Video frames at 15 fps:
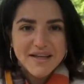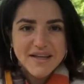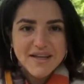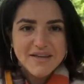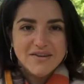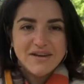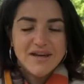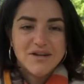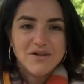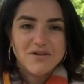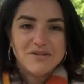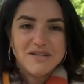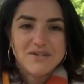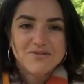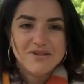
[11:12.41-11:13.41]
you get all
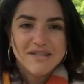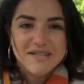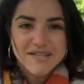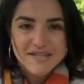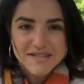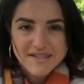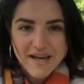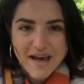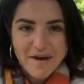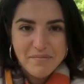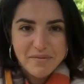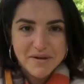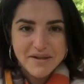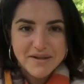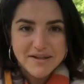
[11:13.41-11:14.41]
synchronicities
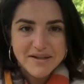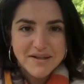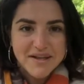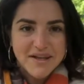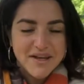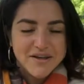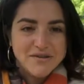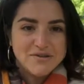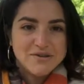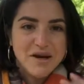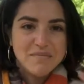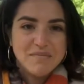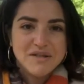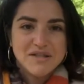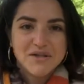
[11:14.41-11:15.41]
happen, you
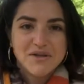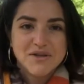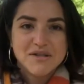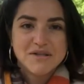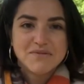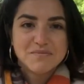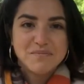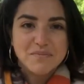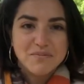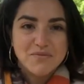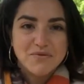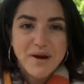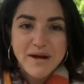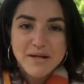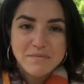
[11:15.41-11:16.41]
start meeting all these
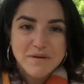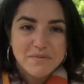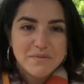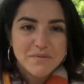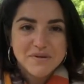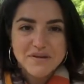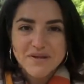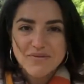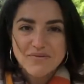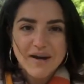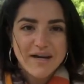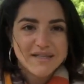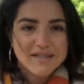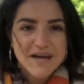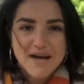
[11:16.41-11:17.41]
right people in the
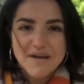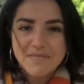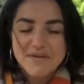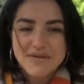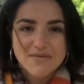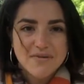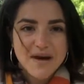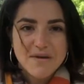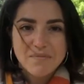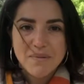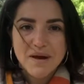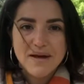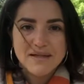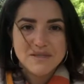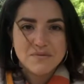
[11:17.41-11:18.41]
right time, in the right
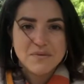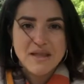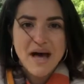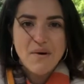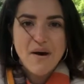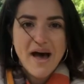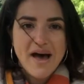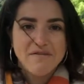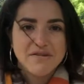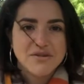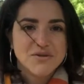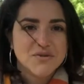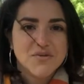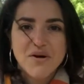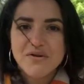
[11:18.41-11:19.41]
place, without having
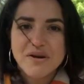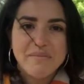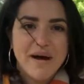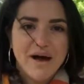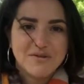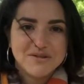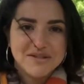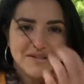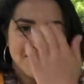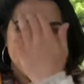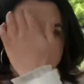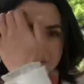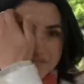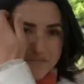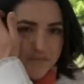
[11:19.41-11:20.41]
to worry about it.
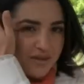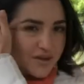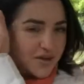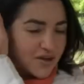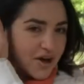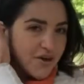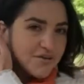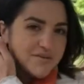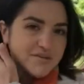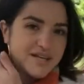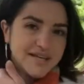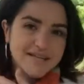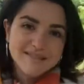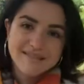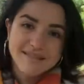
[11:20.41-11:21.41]

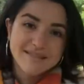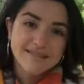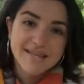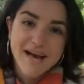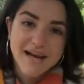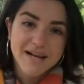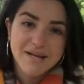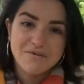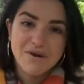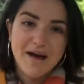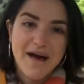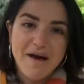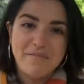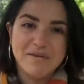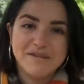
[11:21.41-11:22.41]
It's exactly what
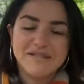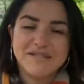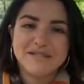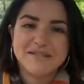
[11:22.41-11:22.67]
happens.